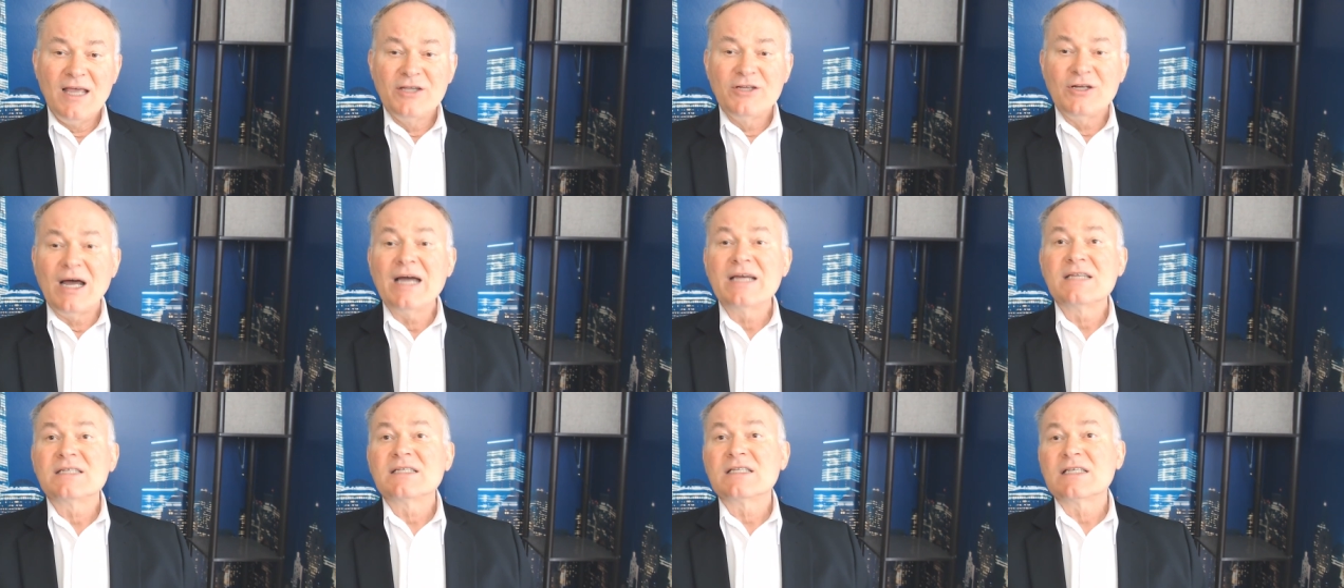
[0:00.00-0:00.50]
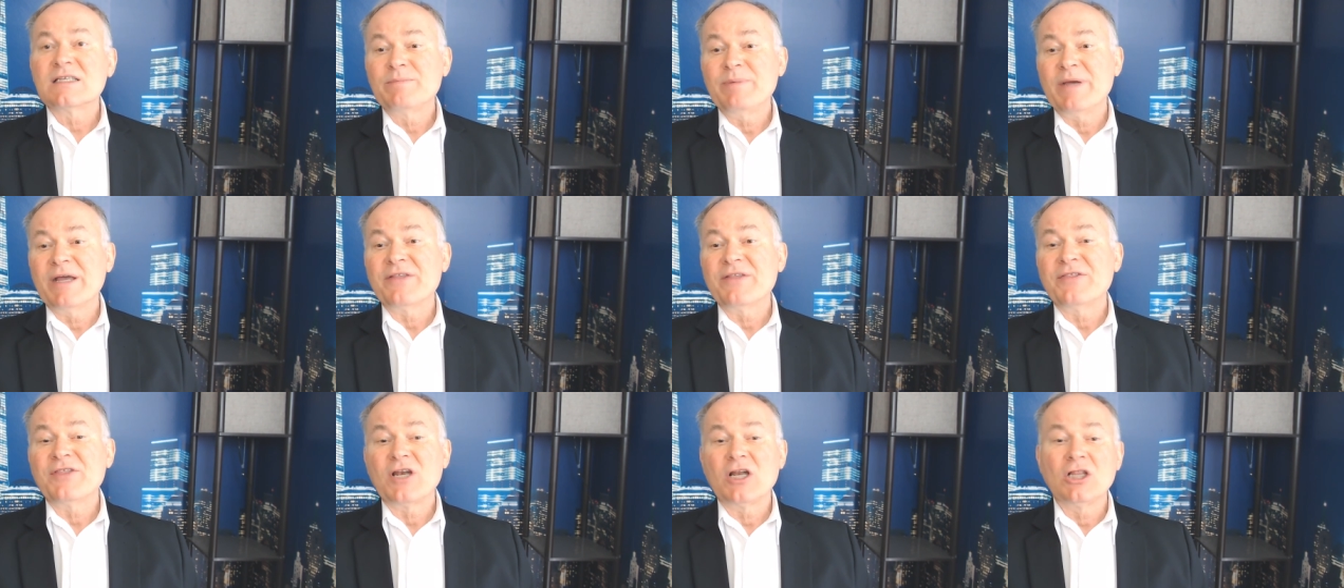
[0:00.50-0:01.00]
I
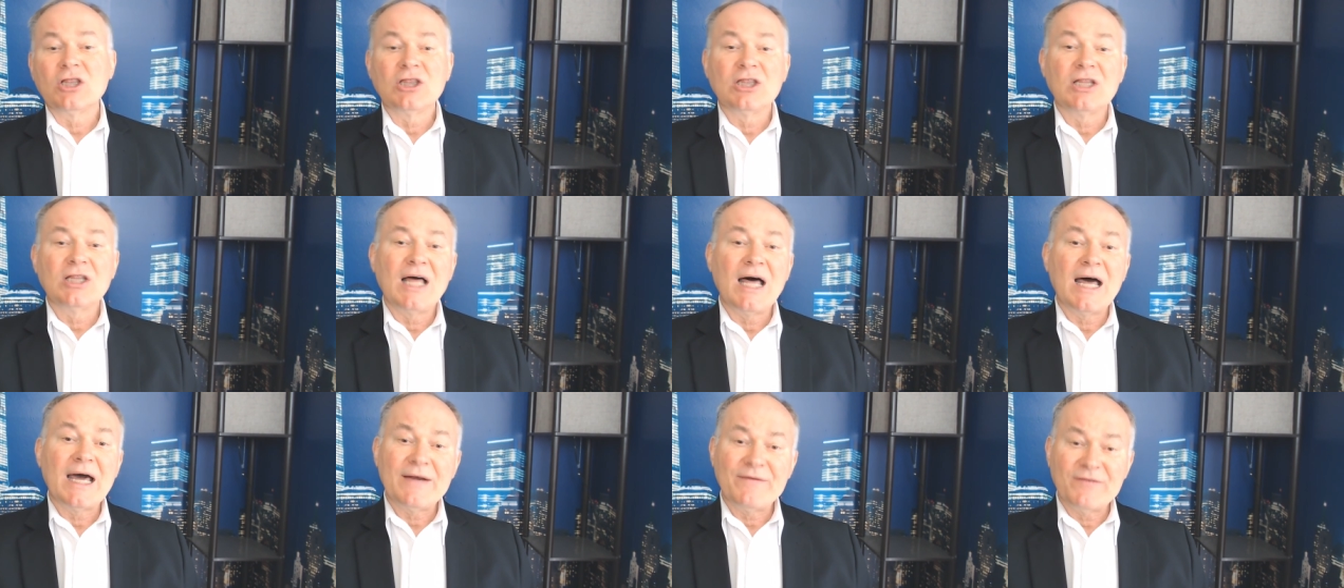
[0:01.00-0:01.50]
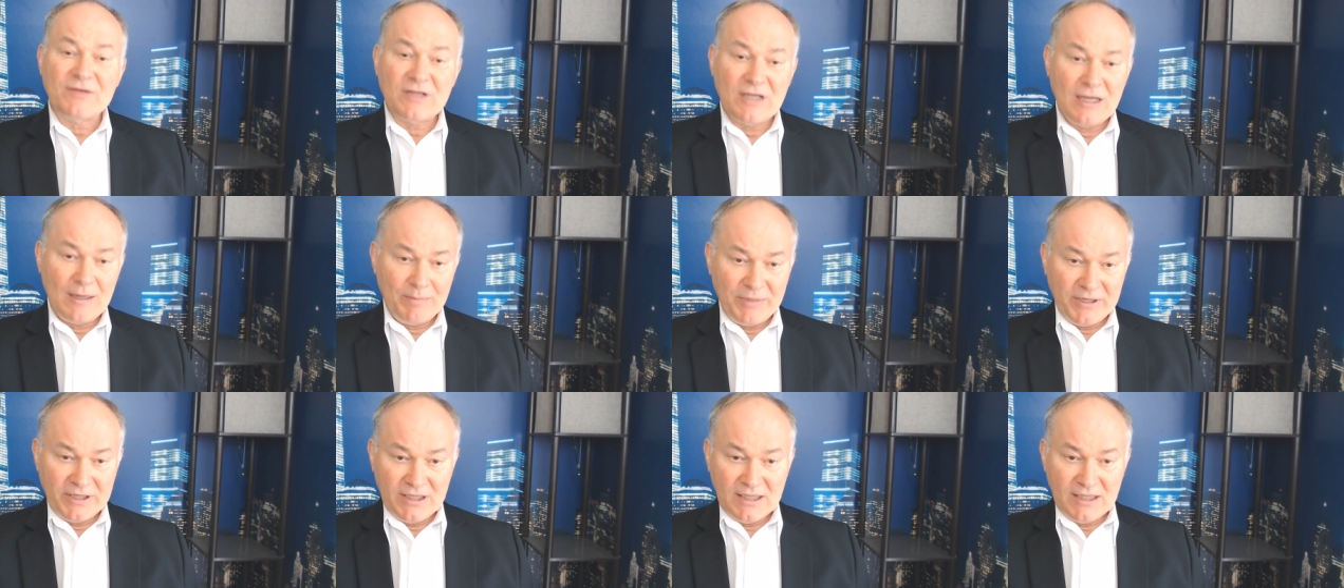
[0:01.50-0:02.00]
suspect that a lot of
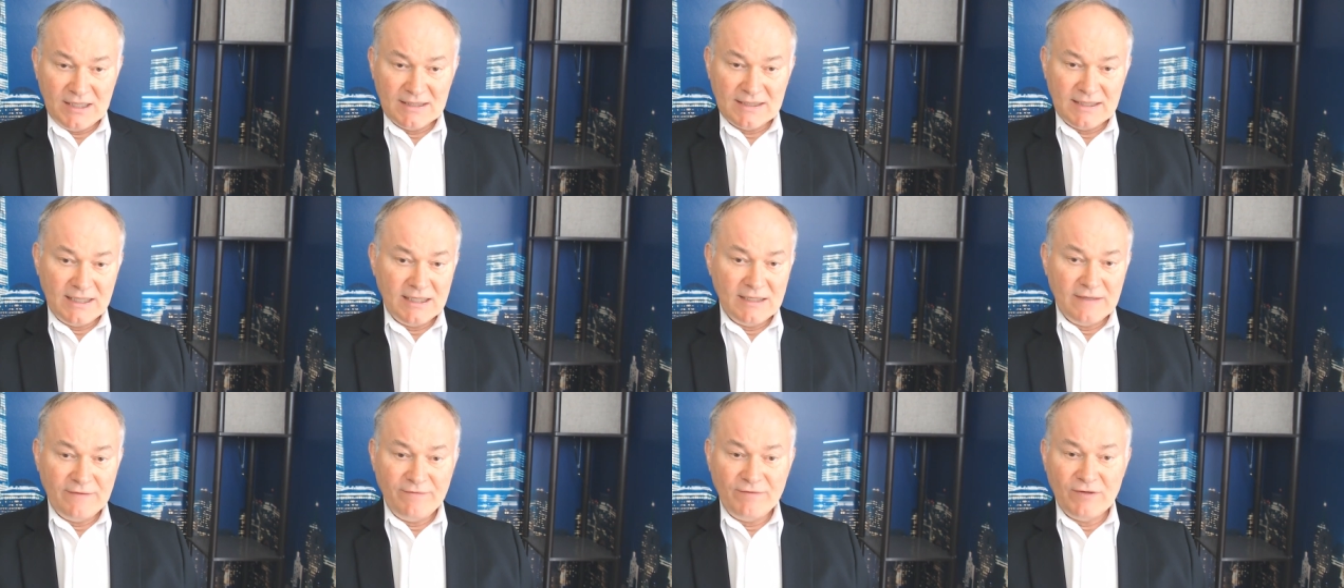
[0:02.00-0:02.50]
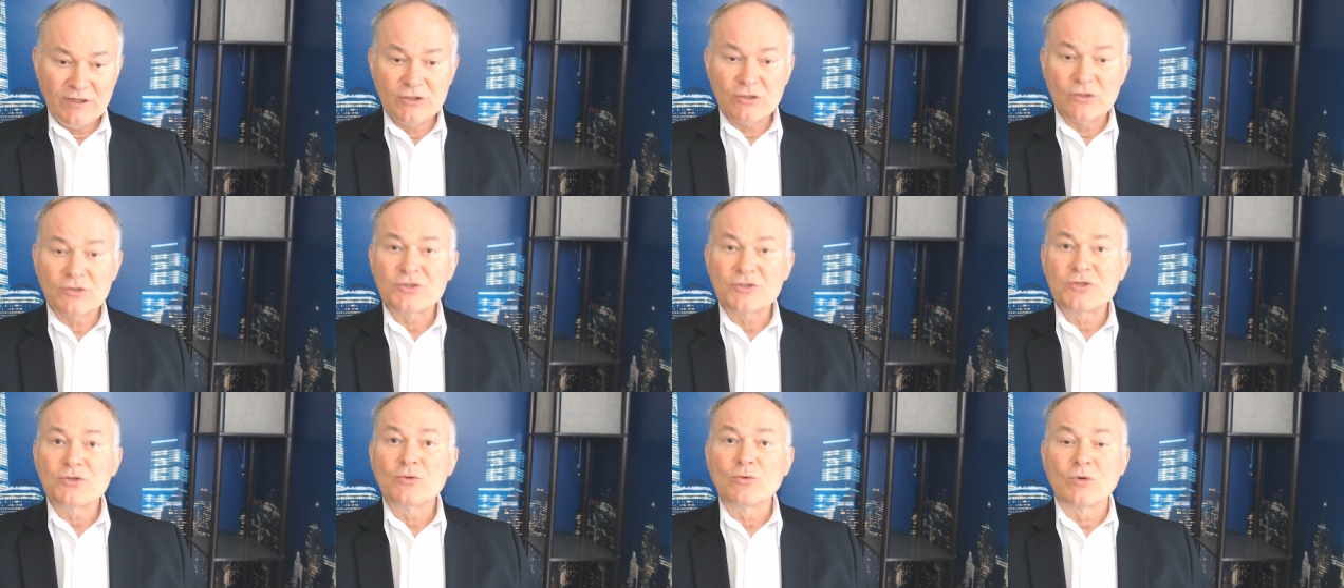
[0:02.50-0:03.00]
companies and
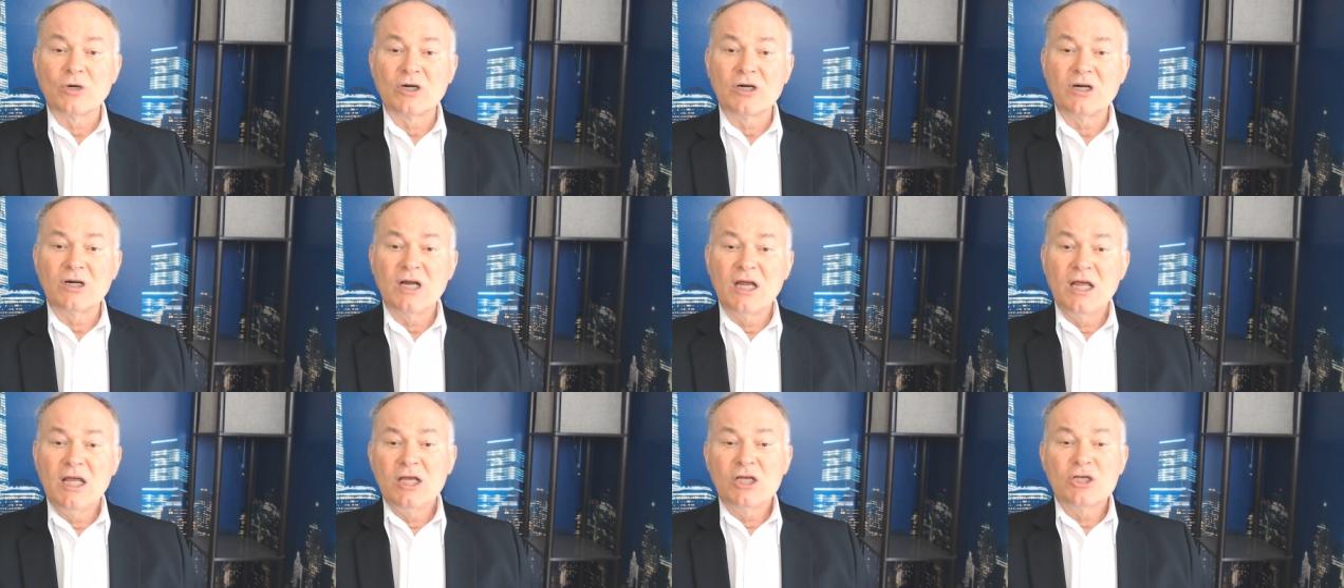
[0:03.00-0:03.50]
individuals who were